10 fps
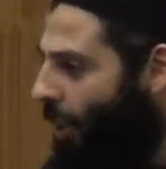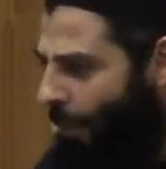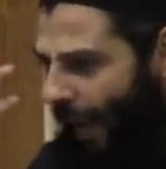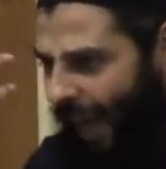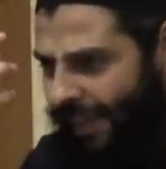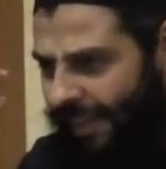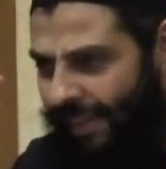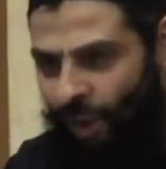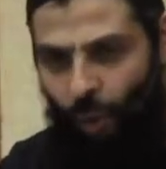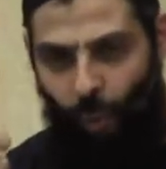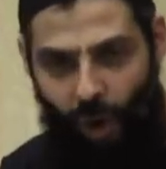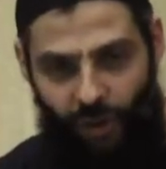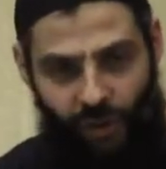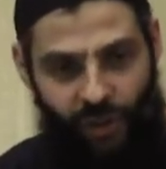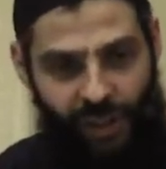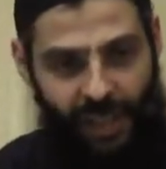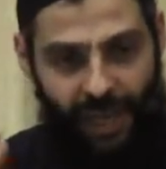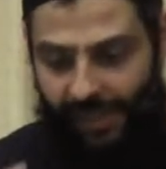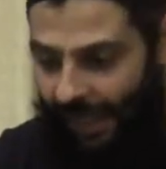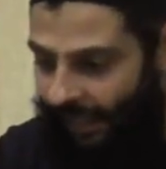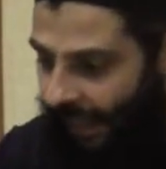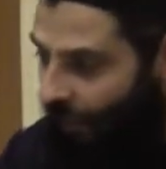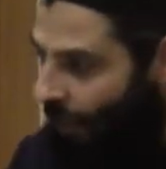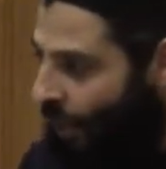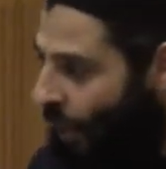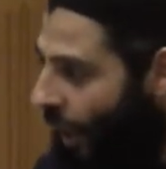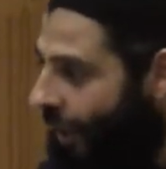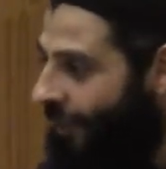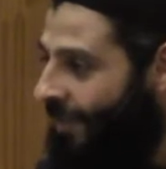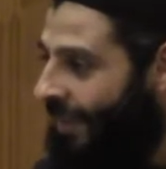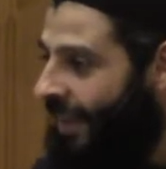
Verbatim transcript: comprehends, wants, desires, and can restrain.